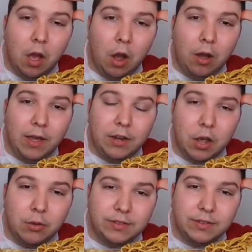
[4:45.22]
All I
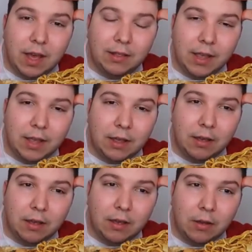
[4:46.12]
know is that like,
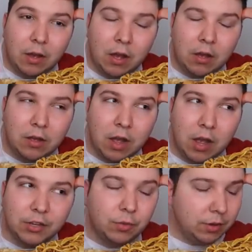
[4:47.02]
oh
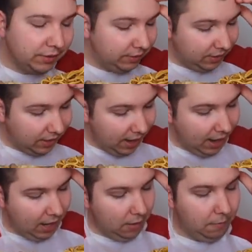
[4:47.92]
gosh, what's his
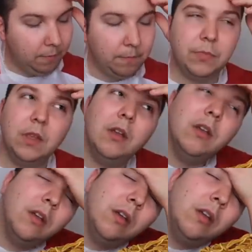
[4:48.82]
name?
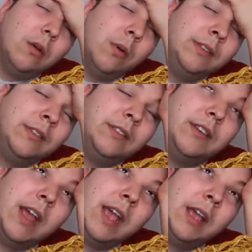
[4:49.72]
What's his
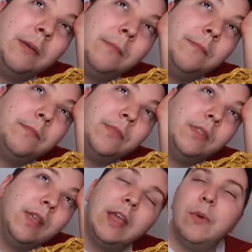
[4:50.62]
name?
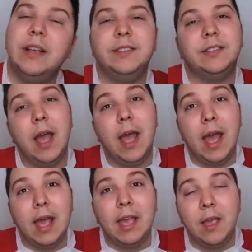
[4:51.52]
Anyways,
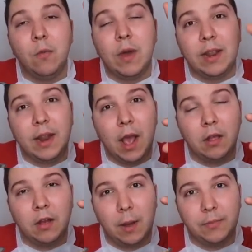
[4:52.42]
he went in a
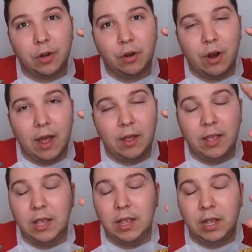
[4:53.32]
helicopter crash.
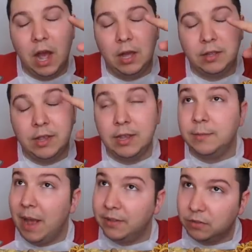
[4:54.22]
He got
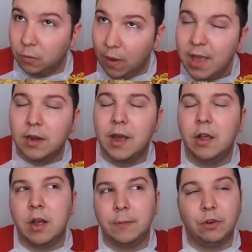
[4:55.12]
he passed away in a
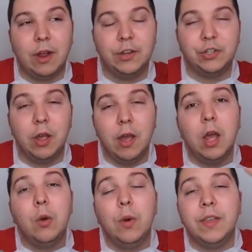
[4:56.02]
helicopter crash
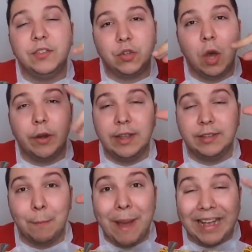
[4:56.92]
with his daughter.
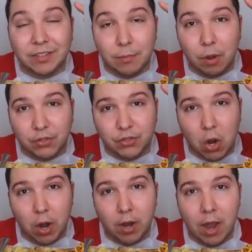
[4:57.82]
He's a basketball
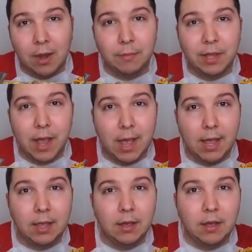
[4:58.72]
star,
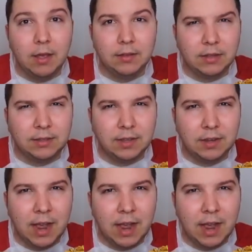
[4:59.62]
NBA. Is that the St.